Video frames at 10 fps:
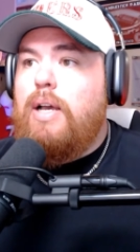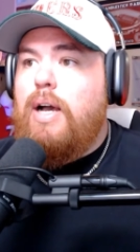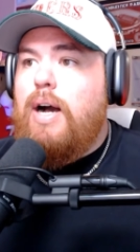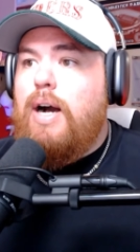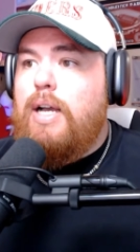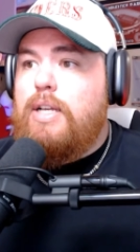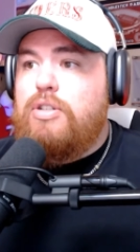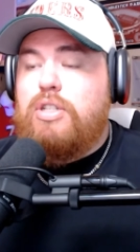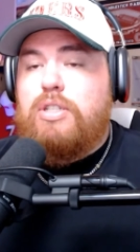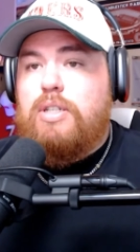uh, it's
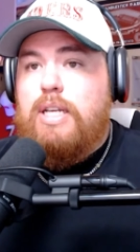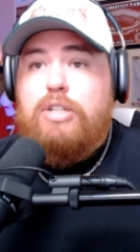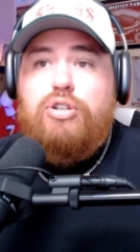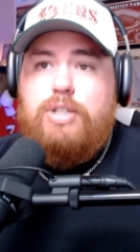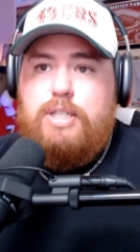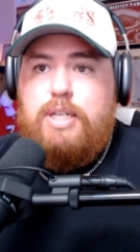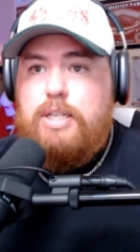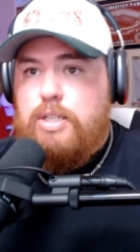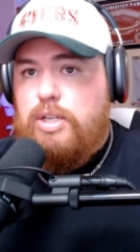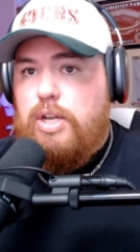just
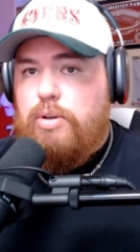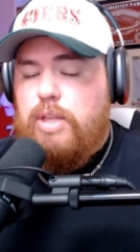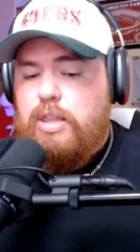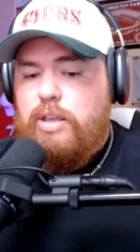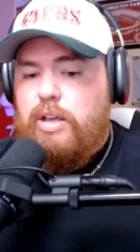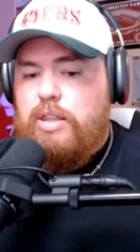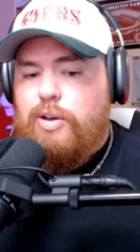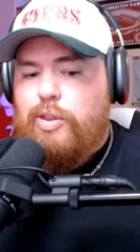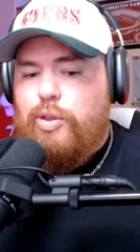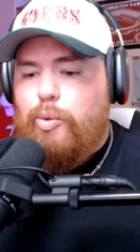interesting, you know, that the
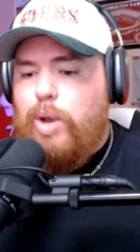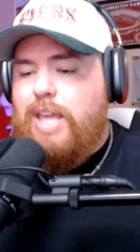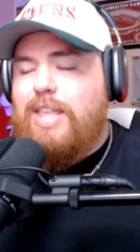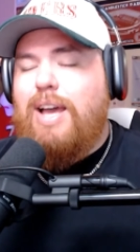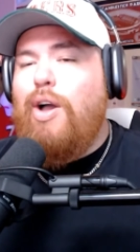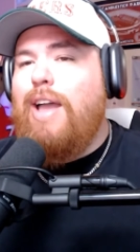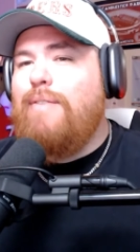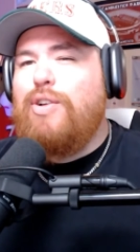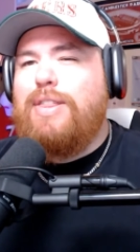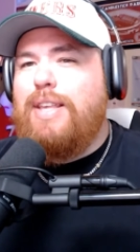the the way that
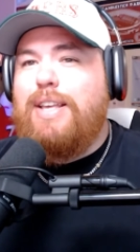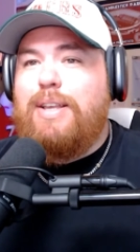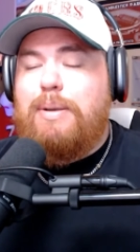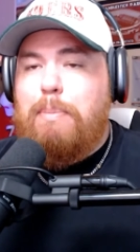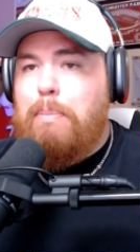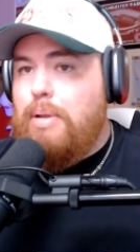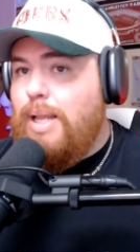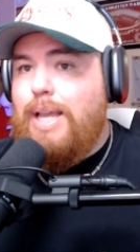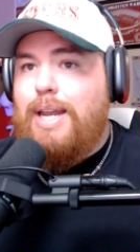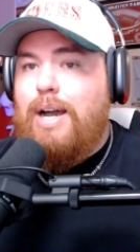everything
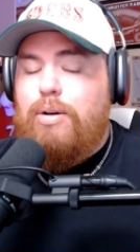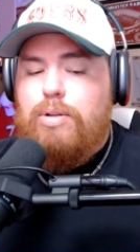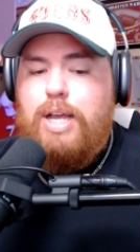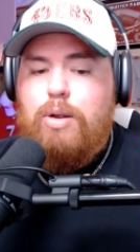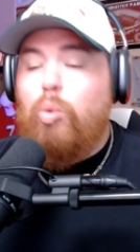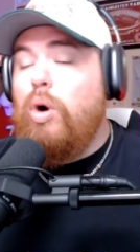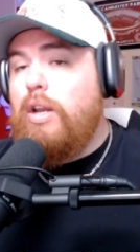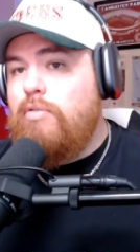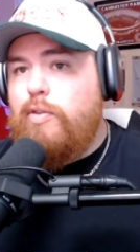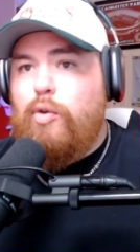played out. Like, what
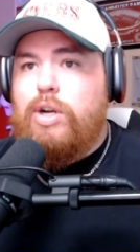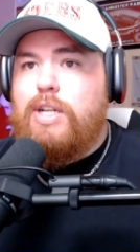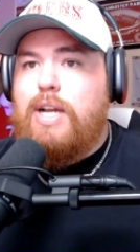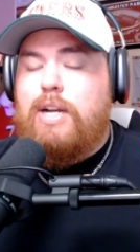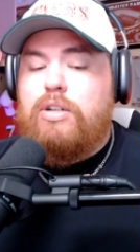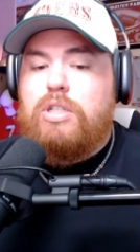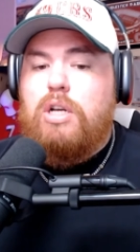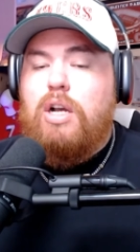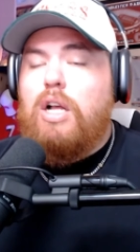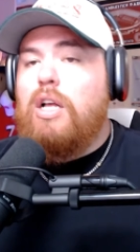if the 49ers
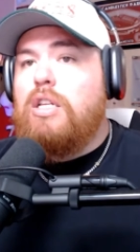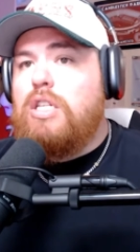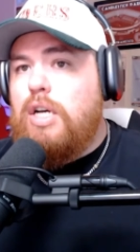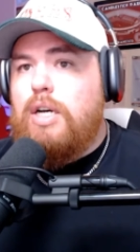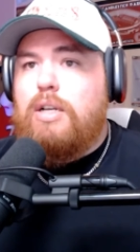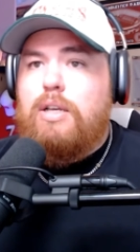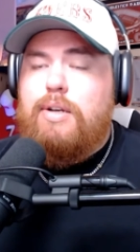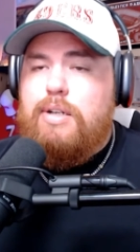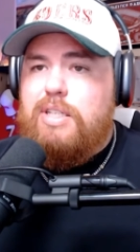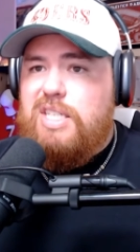took
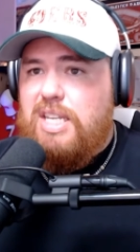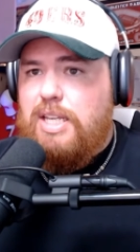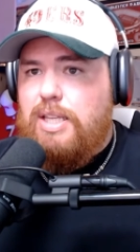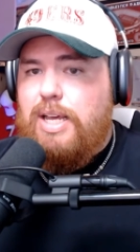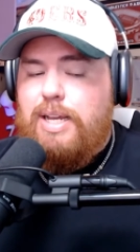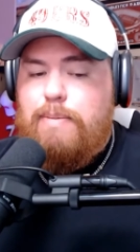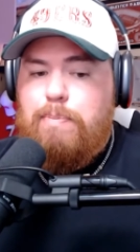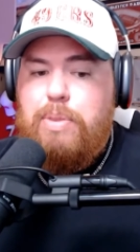CeeDee Lamb